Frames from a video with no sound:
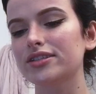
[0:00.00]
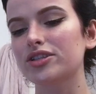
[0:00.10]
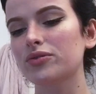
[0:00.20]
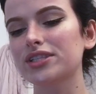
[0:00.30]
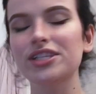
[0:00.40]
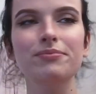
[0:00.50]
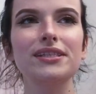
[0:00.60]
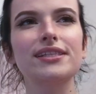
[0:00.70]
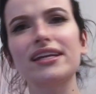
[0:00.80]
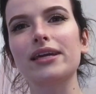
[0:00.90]
So it's just been
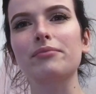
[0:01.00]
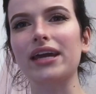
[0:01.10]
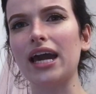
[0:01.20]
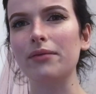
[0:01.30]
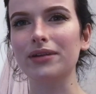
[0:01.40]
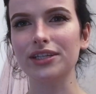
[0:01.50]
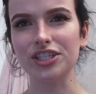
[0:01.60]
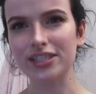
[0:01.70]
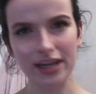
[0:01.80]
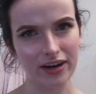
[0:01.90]
sitting in my cabinet
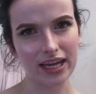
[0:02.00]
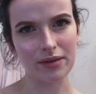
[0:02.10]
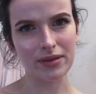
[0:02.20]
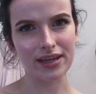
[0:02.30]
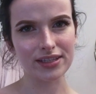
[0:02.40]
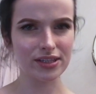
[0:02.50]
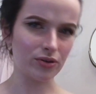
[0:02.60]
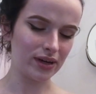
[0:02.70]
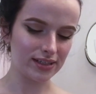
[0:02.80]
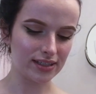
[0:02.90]
just staring at me, so
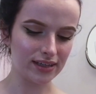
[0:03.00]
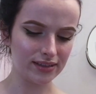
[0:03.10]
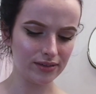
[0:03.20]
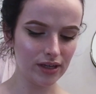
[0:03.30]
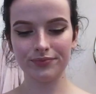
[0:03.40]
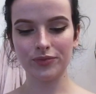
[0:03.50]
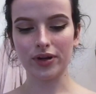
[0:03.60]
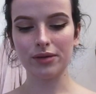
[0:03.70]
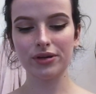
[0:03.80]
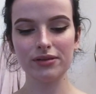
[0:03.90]
I decided I
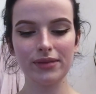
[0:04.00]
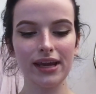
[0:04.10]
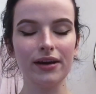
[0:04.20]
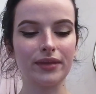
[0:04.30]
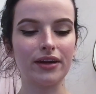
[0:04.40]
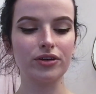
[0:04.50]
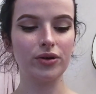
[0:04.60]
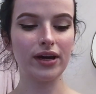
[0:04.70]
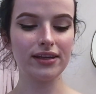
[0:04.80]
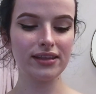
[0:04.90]
want to put it in my hair. I don't know
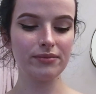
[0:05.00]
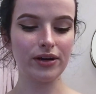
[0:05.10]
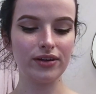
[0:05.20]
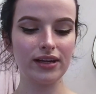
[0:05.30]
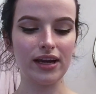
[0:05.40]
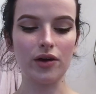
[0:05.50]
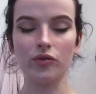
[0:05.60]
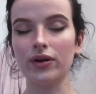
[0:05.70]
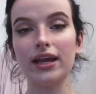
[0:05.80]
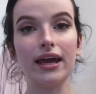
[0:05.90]
anything about it. I
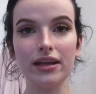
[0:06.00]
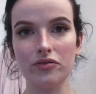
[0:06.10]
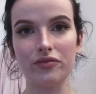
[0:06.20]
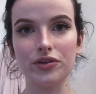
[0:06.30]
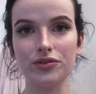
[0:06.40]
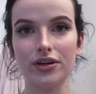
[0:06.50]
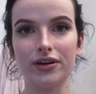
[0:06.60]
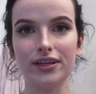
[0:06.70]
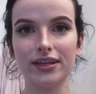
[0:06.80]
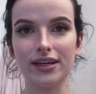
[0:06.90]
haven't read any reviews
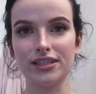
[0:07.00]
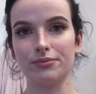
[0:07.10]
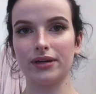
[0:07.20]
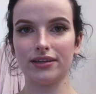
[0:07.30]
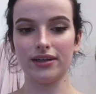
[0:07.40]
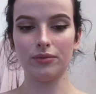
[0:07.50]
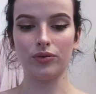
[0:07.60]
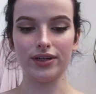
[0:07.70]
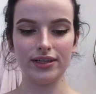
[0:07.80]
on it. I just picked it up one